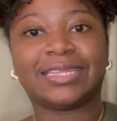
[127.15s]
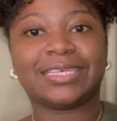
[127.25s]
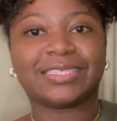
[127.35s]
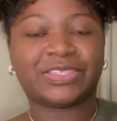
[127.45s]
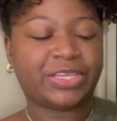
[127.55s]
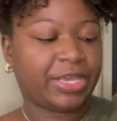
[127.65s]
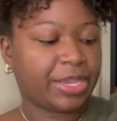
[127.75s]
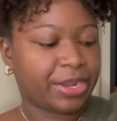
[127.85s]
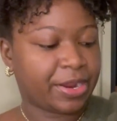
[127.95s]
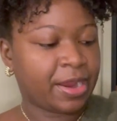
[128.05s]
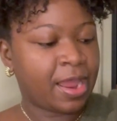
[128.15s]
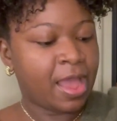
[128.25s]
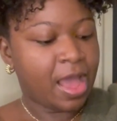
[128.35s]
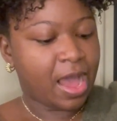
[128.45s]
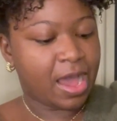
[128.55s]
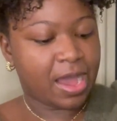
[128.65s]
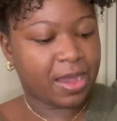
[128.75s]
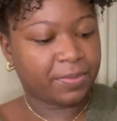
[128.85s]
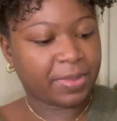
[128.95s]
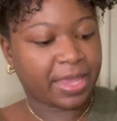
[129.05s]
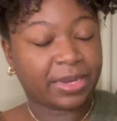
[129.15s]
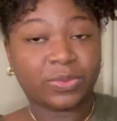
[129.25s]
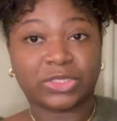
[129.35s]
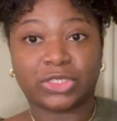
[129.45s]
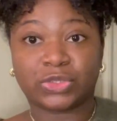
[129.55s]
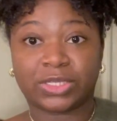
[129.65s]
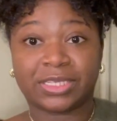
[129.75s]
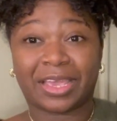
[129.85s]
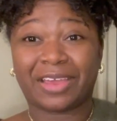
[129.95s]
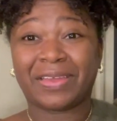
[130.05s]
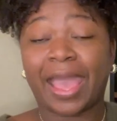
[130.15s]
this year, and it was a joy to carry.